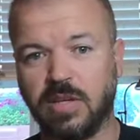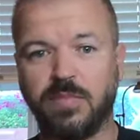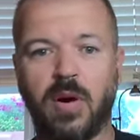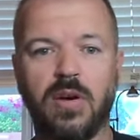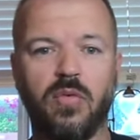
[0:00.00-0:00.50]
That's
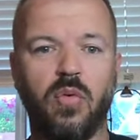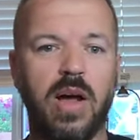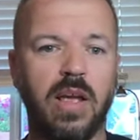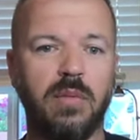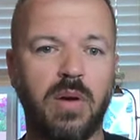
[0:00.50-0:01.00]
part of
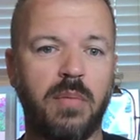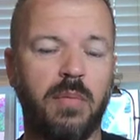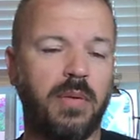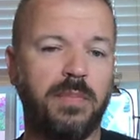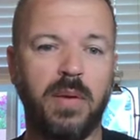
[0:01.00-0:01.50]
why
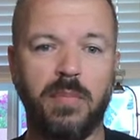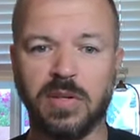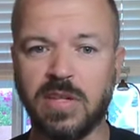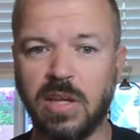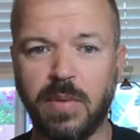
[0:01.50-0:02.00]
probably
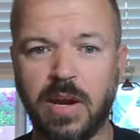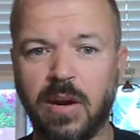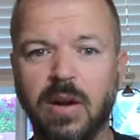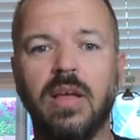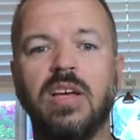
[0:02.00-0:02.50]
people sleep
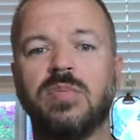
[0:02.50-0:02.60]
better,